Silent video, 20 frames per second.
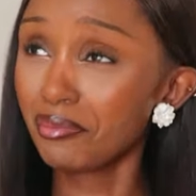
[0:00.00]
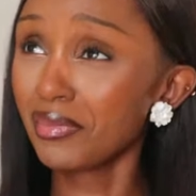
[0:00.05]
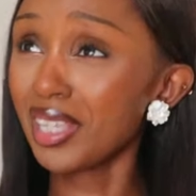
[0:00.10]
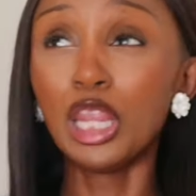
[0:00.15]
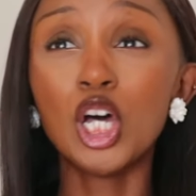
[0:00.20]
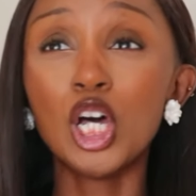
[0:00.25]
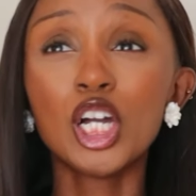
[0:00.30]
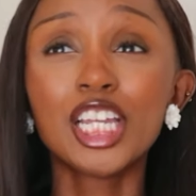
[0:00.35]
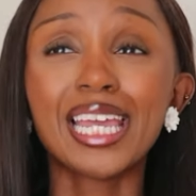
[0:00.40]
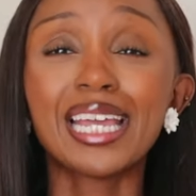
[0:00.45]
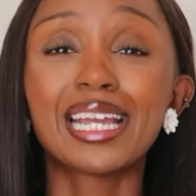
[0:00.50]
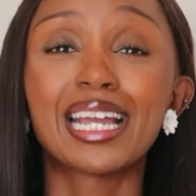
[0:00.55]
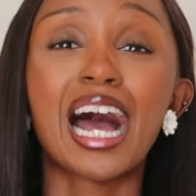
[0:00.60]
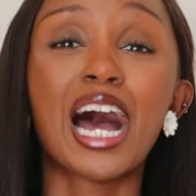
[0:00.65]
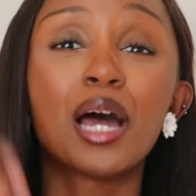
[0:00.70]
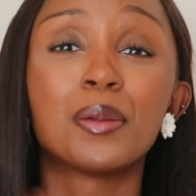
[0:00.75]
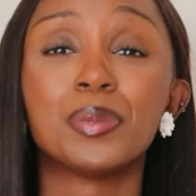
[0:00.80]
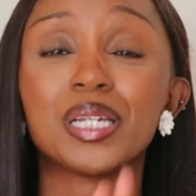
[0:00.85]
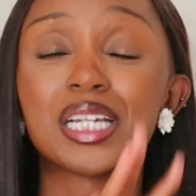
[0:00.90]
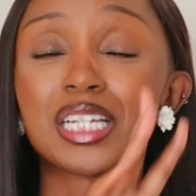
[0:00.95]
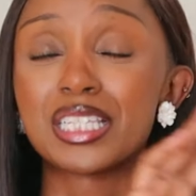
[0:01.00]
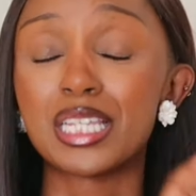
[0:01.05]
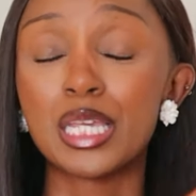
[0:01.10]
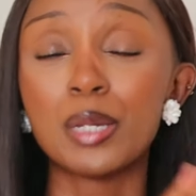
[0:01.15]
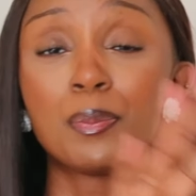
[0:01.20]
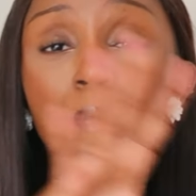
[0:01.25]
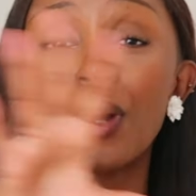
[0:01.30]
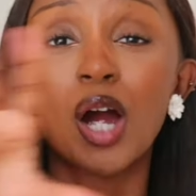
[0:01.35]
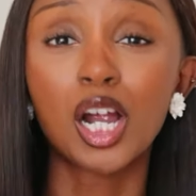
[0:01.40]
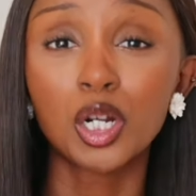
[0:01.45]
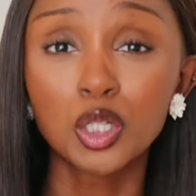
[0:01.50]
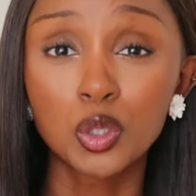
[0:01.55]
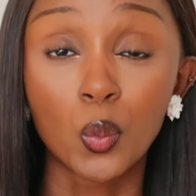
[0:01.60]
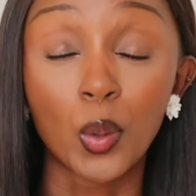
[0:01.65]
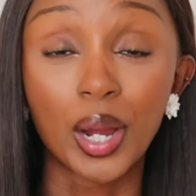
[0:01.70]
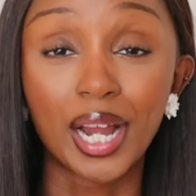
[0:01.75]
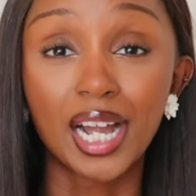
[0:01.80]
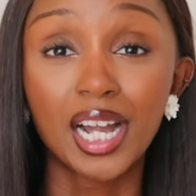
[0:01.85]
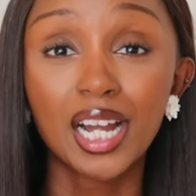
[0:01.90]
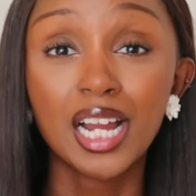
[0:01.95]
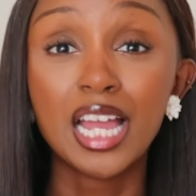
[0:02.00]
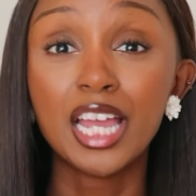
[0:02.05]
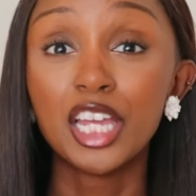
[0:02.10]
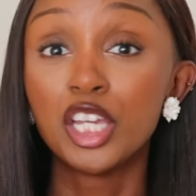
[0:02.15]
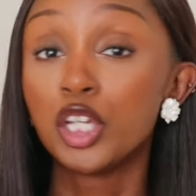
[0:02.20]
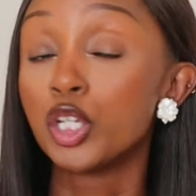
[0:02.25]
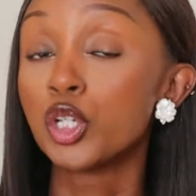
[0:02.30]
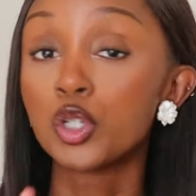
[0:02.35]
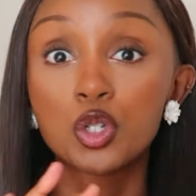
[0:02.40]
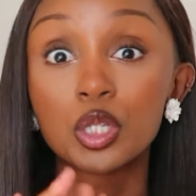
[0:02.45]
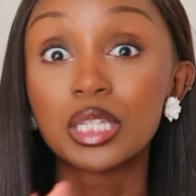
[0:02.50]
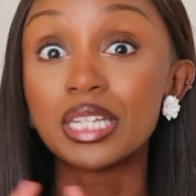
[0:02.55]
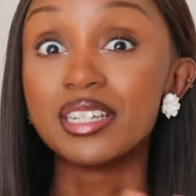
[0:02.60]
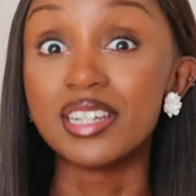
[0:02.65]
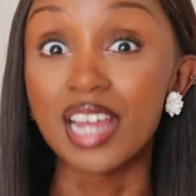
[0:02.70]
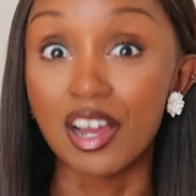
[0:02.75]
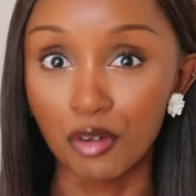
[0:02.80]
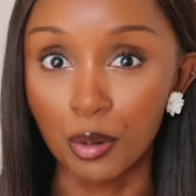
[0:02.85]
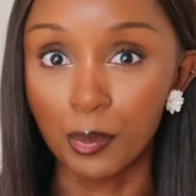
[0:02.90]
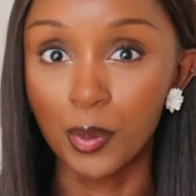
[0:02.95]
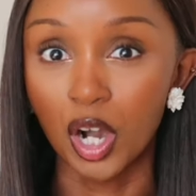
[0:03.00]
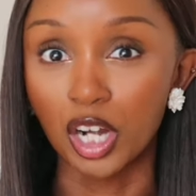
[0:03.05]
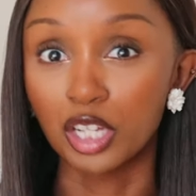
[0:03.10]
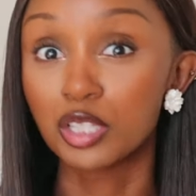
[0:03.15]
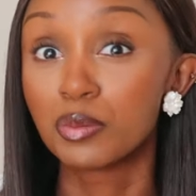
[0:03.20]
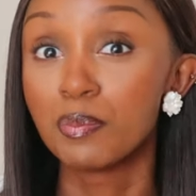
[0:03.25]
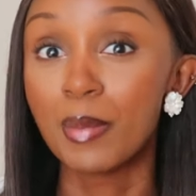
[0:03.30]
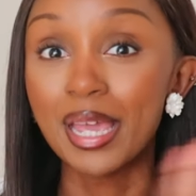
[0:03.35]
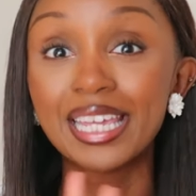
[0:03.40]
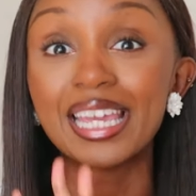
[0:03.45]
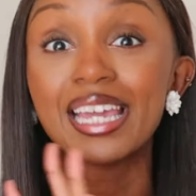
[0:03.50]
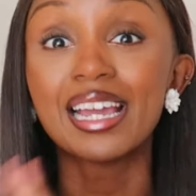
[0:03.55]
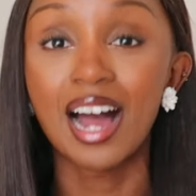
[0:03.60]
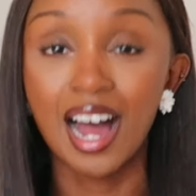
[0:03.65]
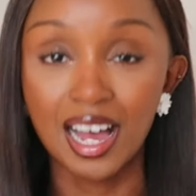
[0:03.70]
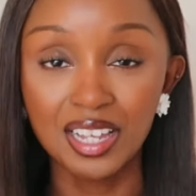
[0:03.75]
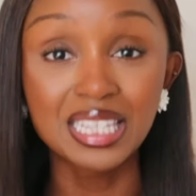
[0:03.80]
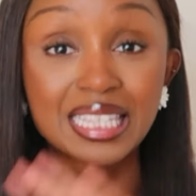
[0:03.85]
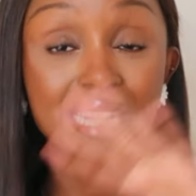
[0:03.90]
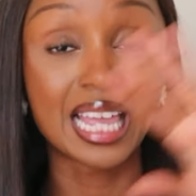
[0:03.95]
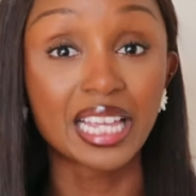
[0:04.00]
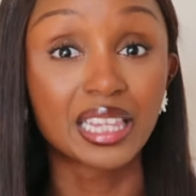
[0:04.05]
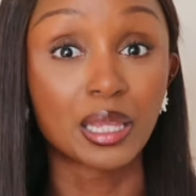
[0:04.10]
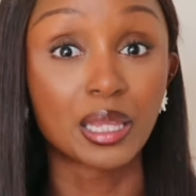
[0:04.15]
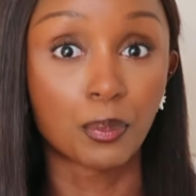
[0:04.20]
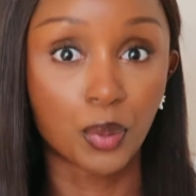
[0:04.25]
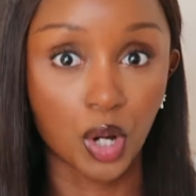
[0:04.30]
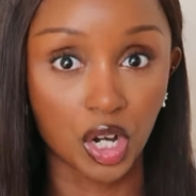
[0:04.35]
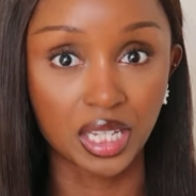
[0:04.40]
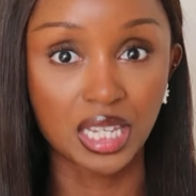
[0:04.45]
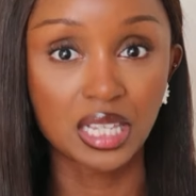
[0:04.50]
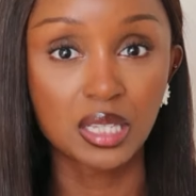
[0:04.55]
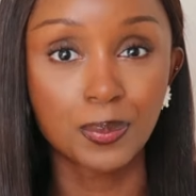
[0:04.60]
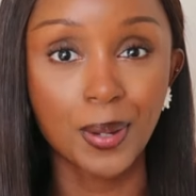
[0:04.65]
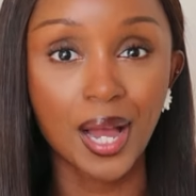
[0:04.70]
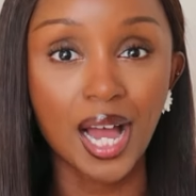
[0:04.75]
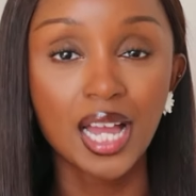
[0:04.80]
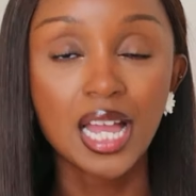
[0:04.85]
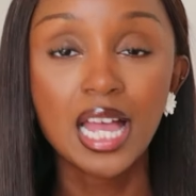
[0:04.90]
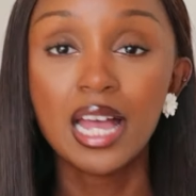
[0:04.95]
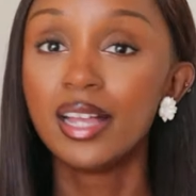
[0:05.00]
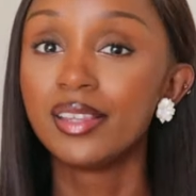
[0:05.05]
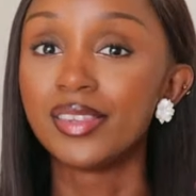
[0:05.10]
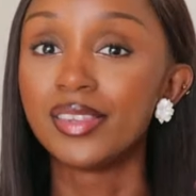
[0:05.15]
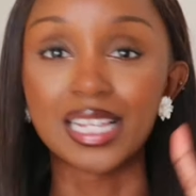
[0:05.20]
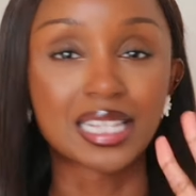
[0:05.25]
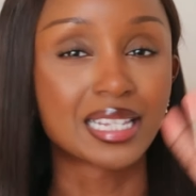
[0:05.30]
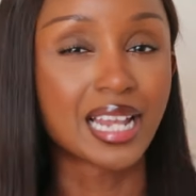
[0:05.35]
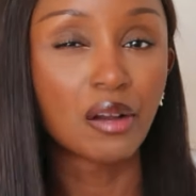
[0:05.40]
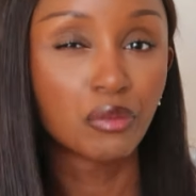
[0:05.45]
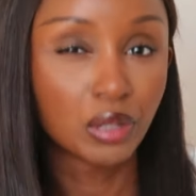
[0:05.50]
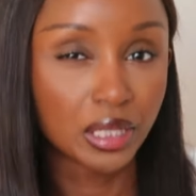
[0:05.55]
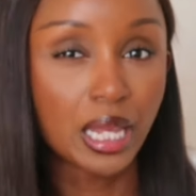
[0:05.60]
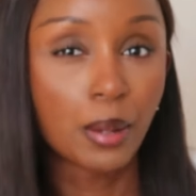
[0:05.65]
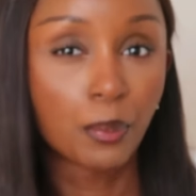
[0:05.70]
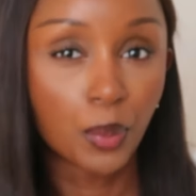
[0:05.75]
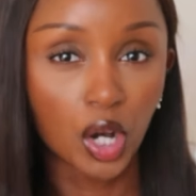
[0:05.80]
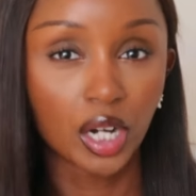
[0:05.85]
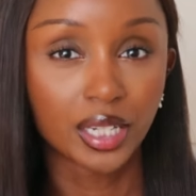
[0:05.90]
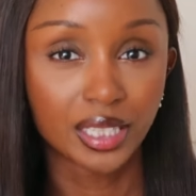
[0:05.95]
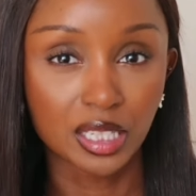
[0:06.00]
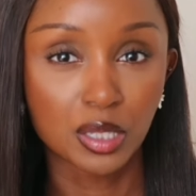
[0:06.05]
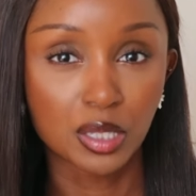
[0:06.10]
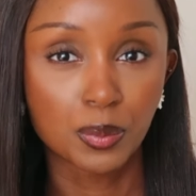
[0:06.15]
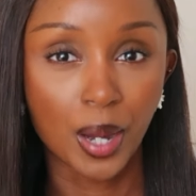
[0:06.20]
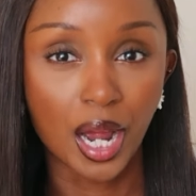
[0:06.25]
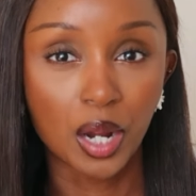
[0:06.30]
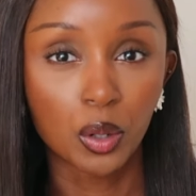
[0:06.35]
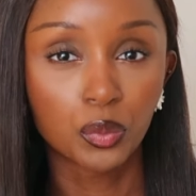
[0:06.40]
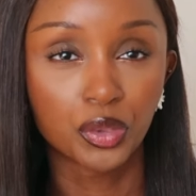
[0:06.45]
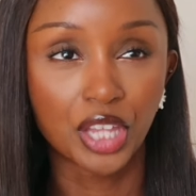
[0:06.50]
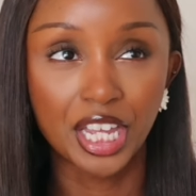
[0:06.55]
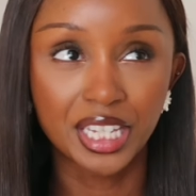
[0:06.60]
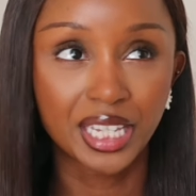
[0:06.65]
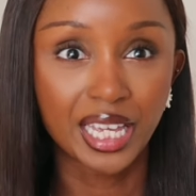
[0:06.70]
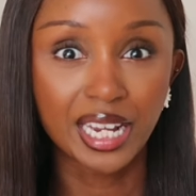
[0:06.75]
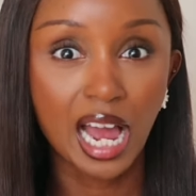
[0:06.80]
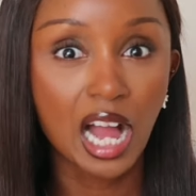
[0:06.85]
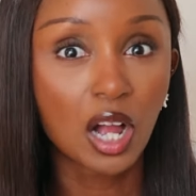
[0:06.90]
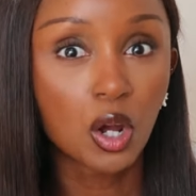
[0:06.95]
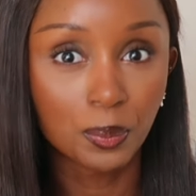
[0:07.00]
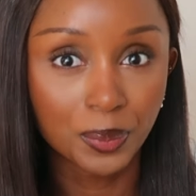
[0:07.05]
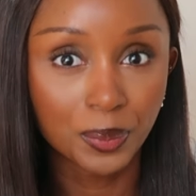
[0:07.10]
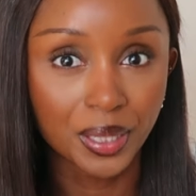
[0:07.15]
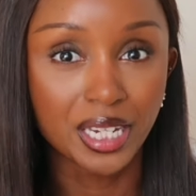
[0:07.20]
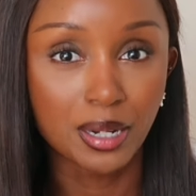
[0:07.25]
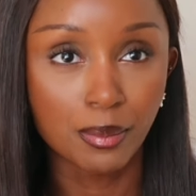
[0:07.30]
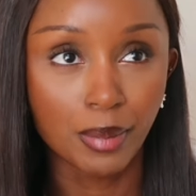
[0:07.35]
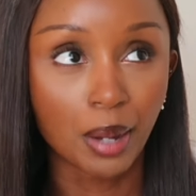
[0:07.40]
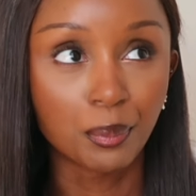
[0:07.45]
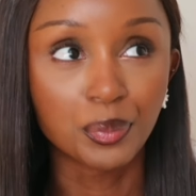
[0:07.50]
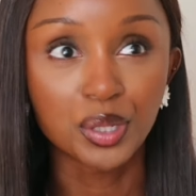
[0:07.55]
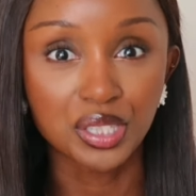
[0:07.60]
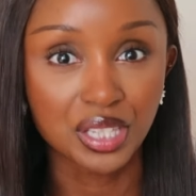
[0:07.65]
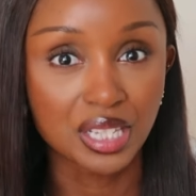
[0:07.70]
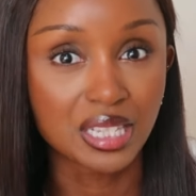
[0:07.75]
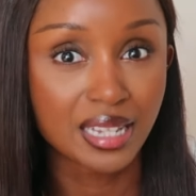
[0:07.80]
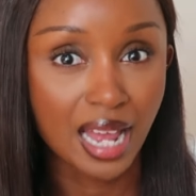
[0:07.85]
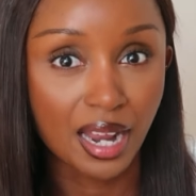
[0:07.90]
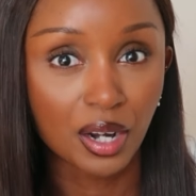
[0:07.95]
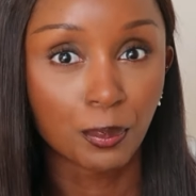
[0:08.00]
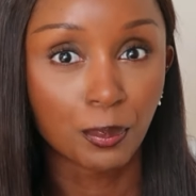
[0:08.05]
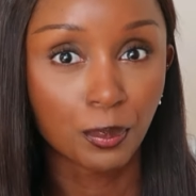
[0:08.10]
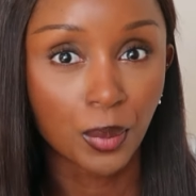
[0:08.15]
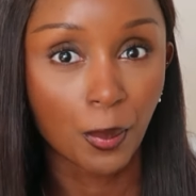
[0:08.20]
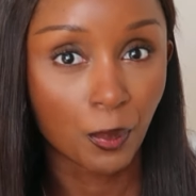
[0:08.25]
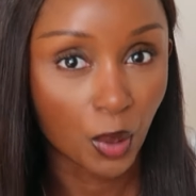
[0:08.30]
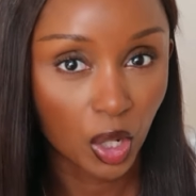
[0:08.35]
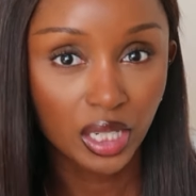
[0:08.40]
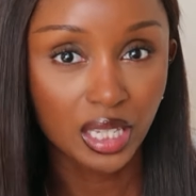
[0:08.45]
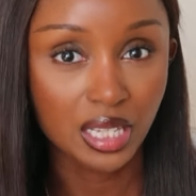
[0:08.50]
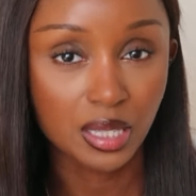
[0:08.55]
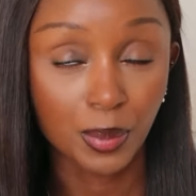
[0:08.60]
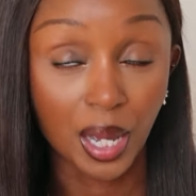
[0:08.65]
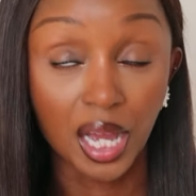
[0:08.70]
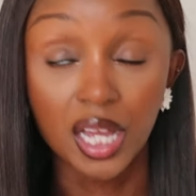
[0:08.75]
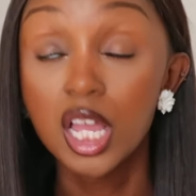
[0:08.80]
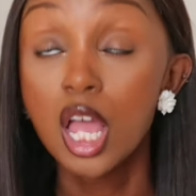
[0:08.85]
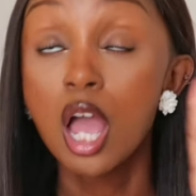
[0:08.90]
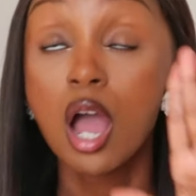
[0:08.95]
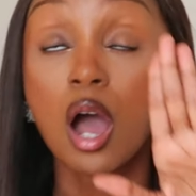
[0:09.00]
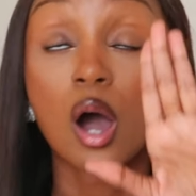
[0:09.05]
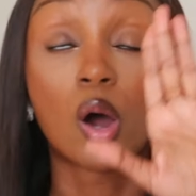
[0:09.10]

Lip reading: Look at God, because he parked where he usually never parks, making us take the parking spot that's not really a parking spot, that he cannot complain about because it's not a parking spot,